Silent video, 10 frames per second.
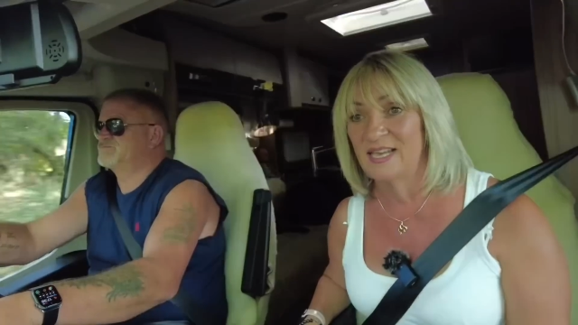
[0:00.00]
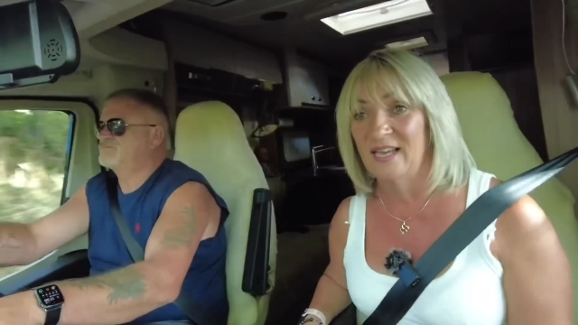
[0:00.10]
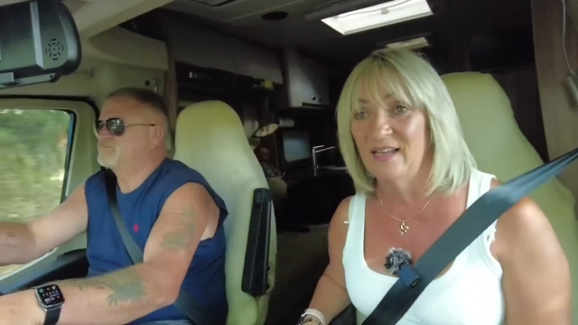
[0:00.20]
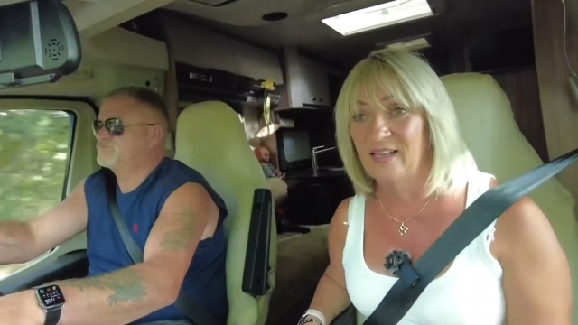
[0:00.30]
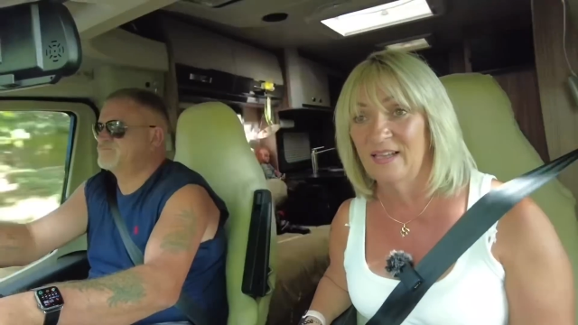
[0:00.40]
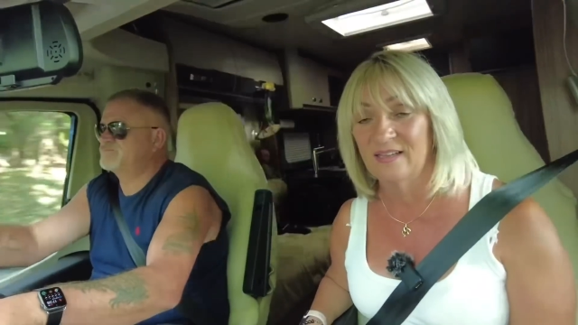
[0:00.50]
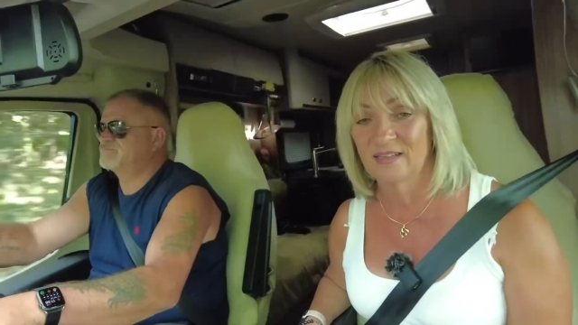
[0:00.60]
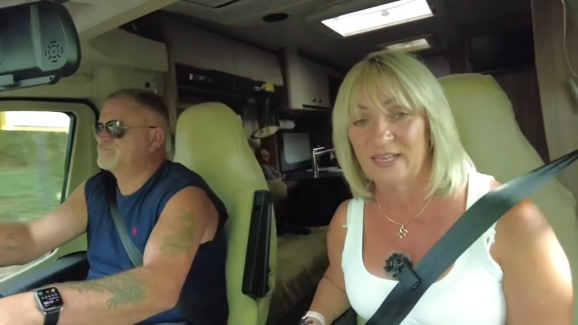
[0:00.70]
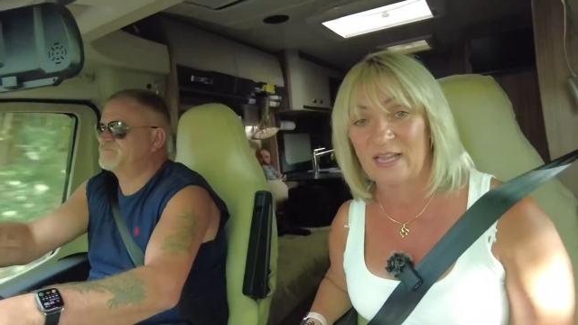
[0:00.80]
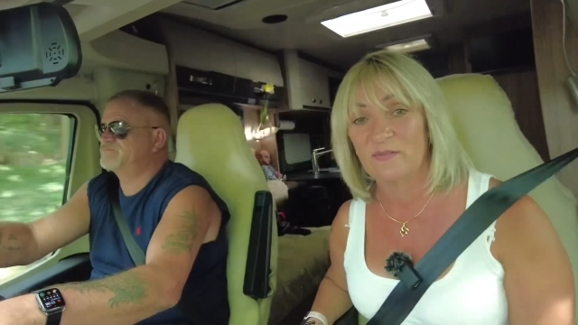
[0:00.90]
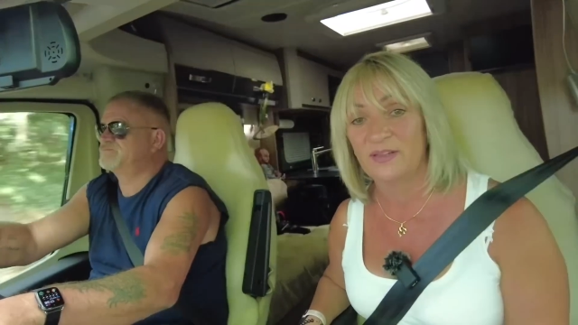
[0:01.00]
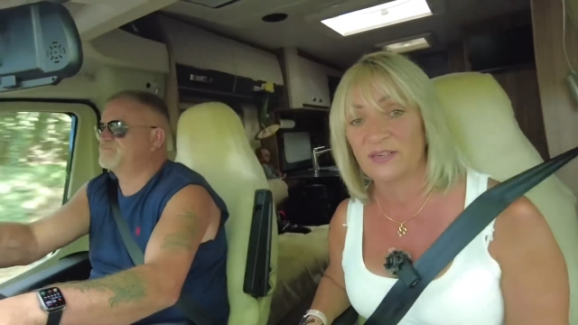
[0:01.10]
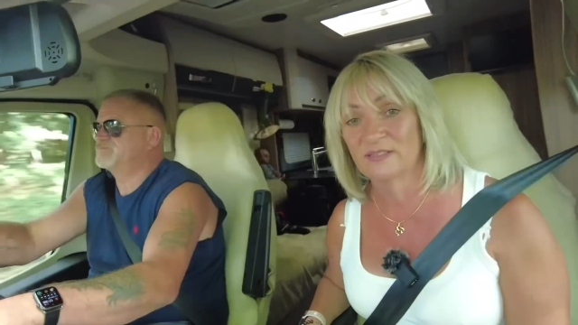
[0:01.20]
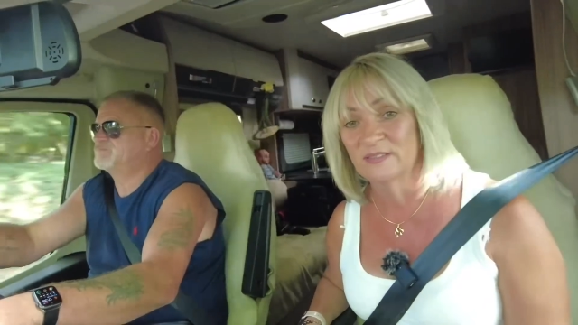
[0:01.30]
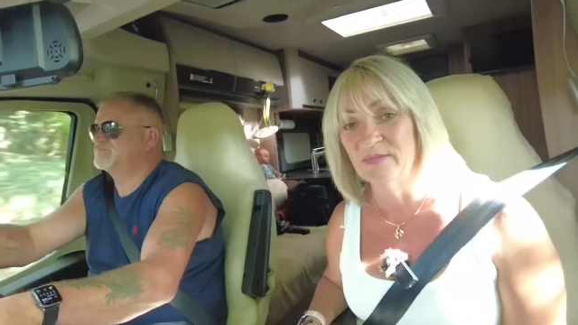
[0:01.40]
Speaker 1: uh, a caravan
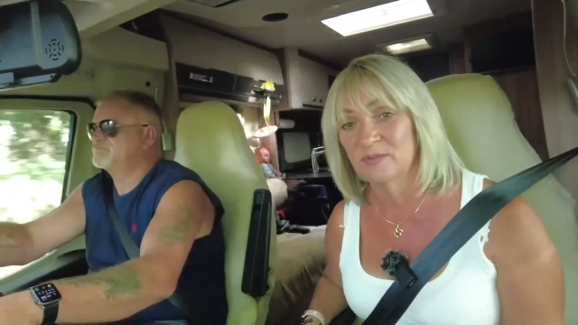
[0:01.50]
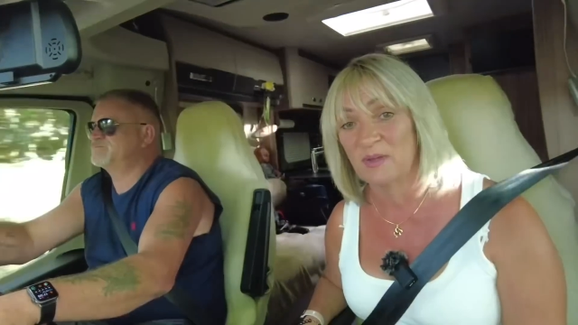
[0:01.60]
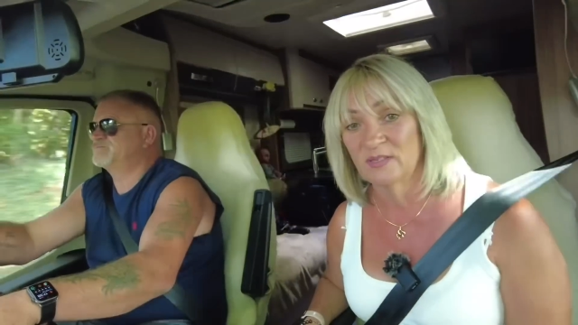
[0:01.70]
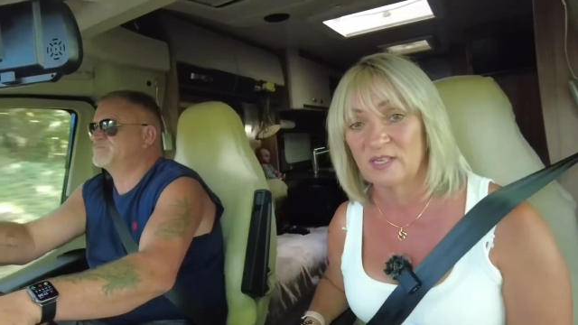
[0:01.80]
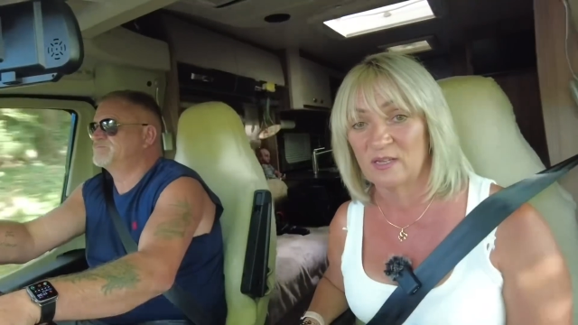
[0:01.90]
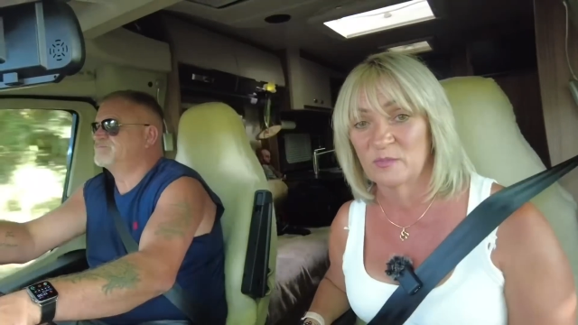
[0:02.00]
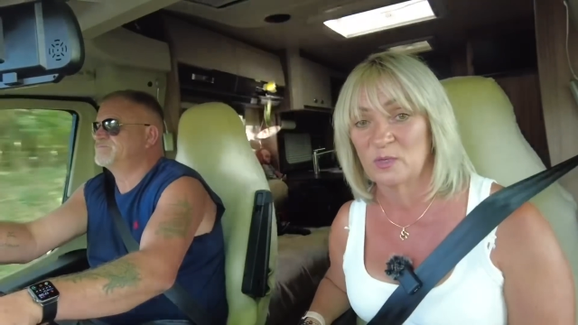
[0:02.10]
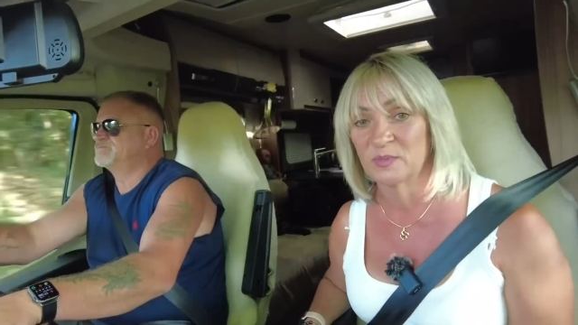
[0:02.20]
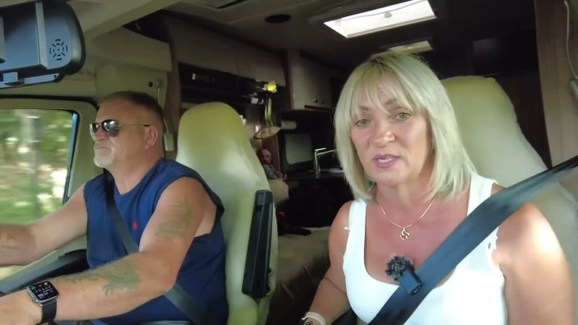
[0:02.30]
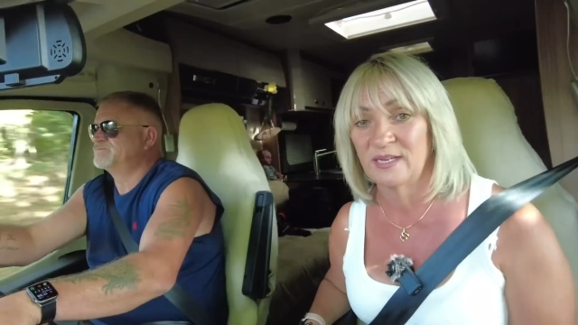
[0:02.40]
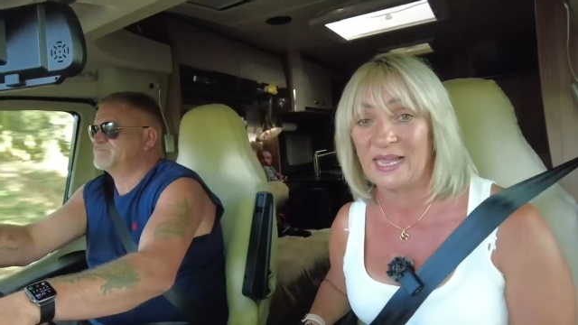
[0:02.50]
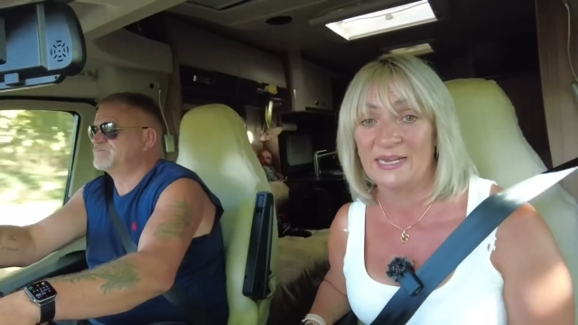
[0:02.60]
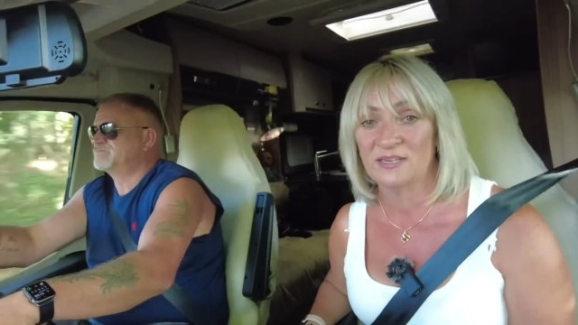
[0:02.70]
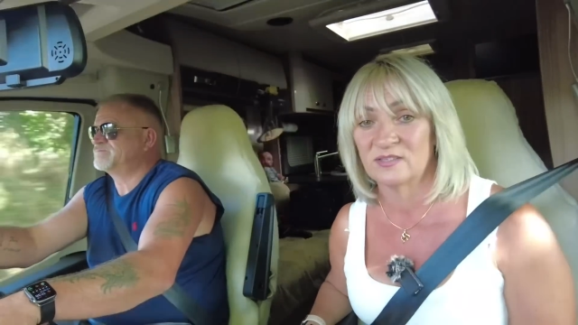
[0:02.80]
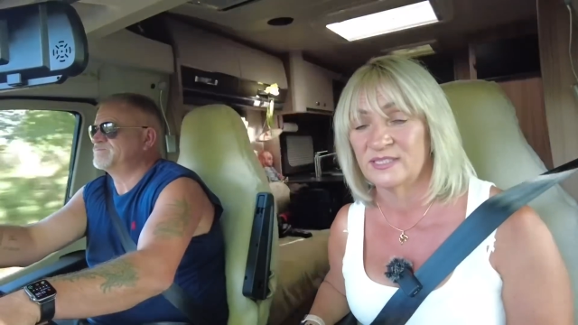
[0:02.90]
and motorhome club site,
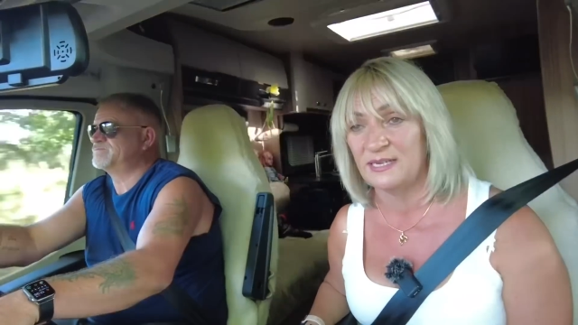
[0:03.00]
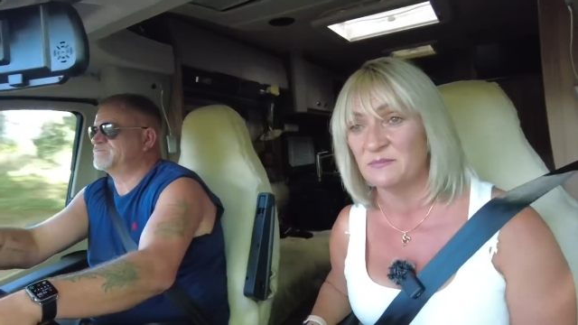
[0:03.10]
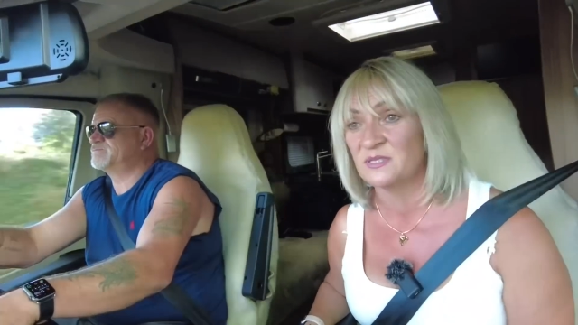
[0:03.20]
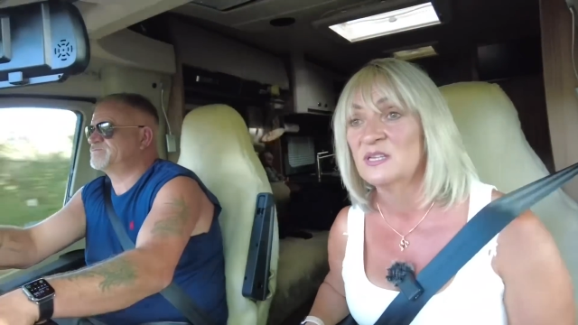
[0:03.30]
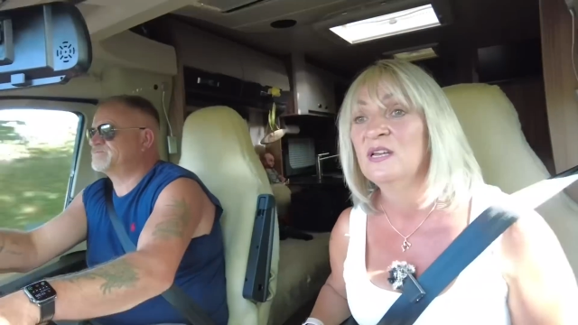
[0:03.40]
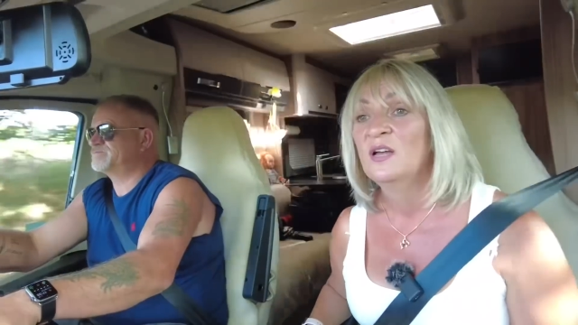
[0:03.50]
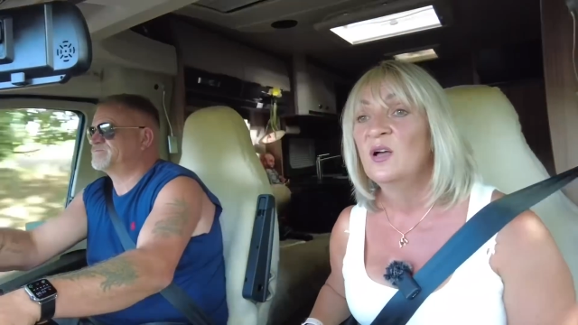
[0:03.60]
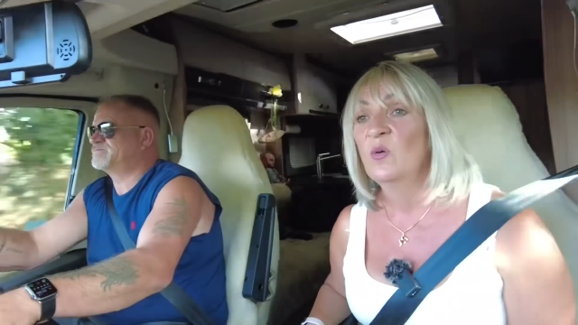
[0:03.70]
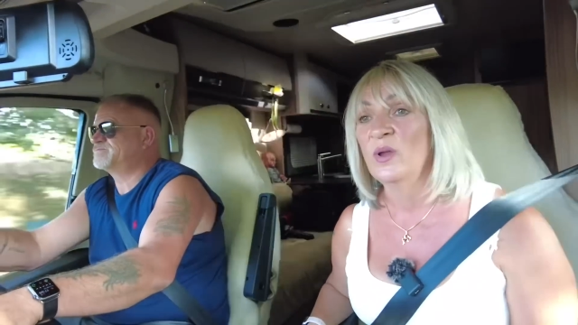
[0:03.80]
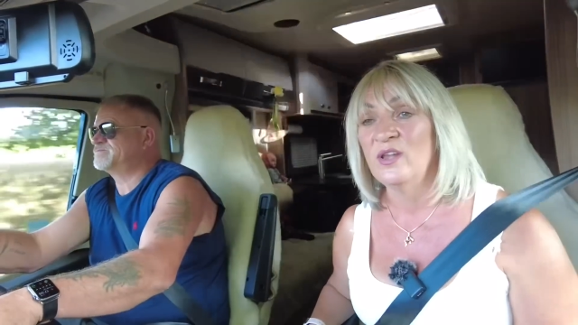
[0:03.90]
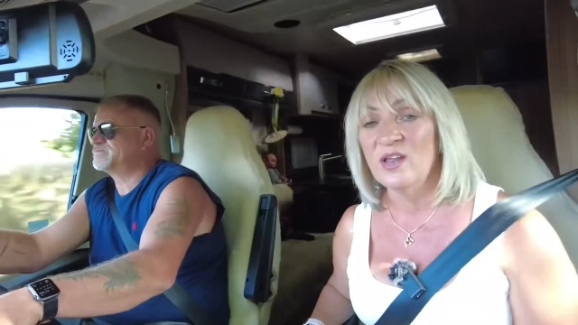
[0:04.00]
Henley on Thames. We